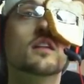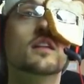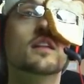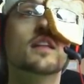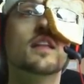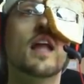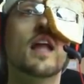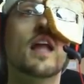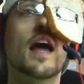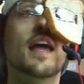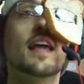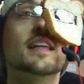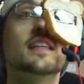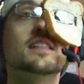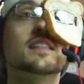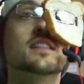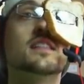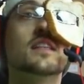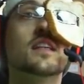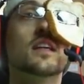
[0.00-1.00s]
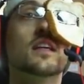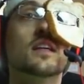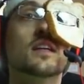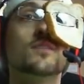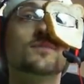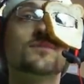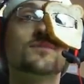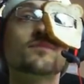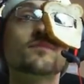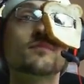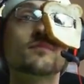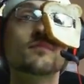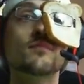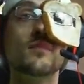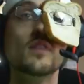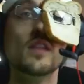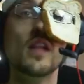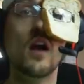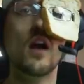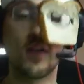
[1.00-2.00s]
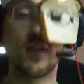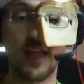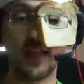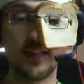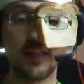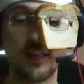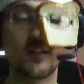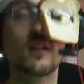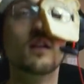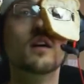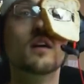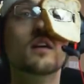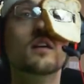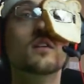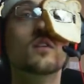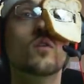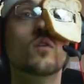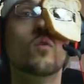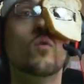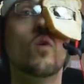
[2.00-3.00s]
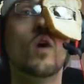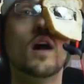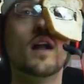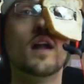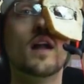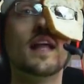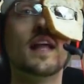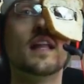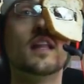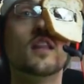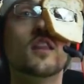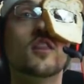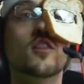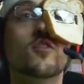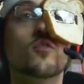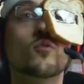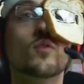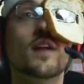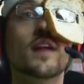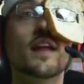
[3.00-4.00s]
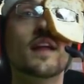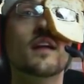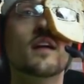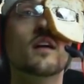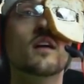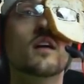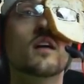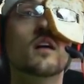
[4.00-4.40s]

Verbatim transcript: Nice! Okay, and then one and three.